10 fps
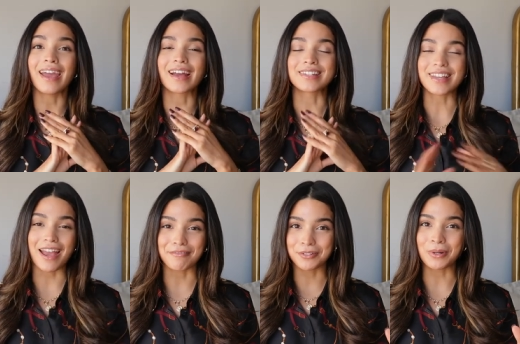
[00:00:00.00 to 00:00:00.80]
and
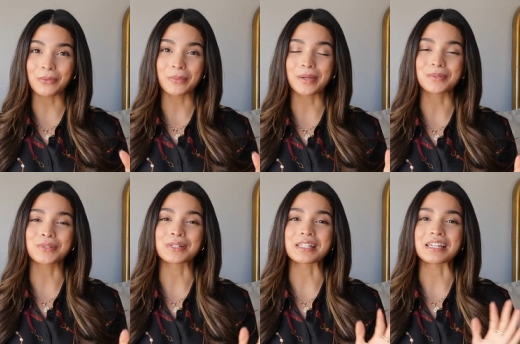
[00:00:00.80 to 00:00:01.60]
everyone will be able
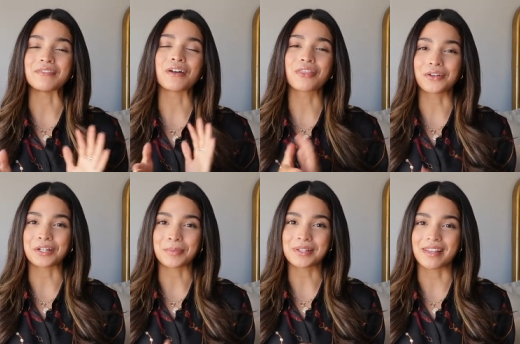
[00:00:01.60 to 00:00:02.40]
to receive
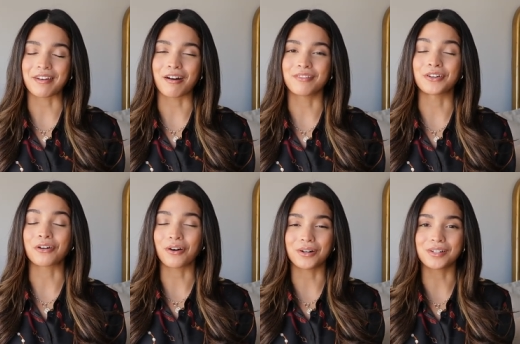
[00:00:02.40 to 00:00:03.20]
30% off
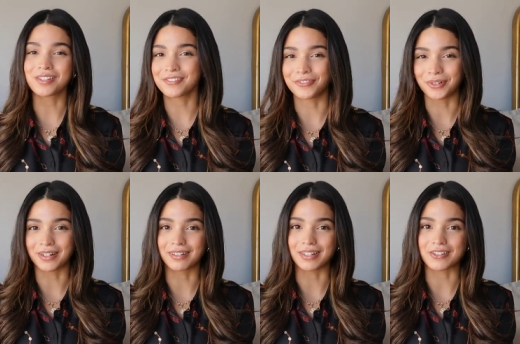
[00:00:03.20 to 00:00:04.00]
on all
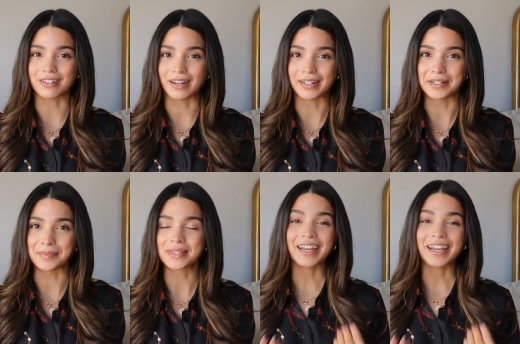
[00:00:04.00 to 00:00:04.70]
Sephora collection items.